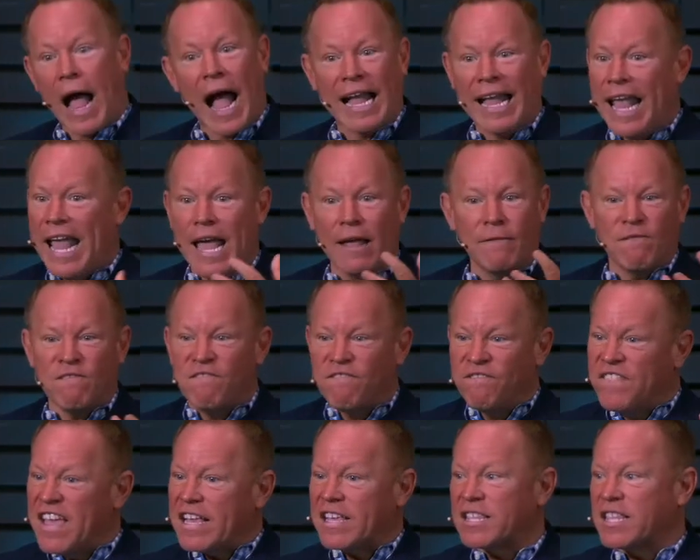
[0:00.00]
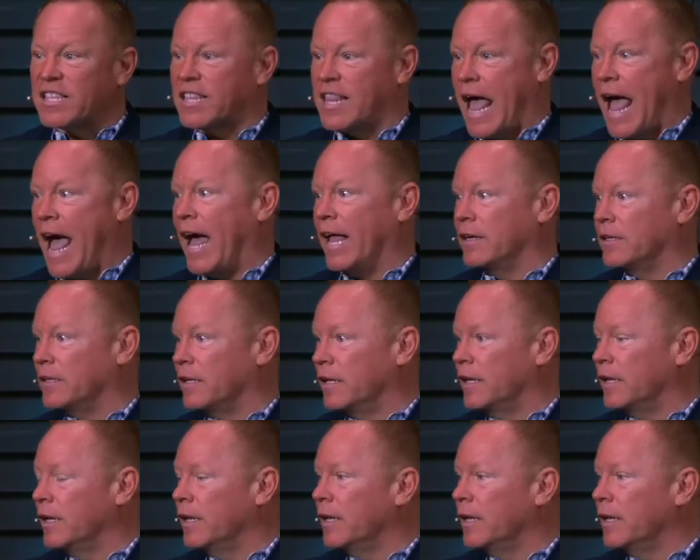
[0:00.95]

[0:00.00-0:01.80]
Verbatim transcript: I can't fix that.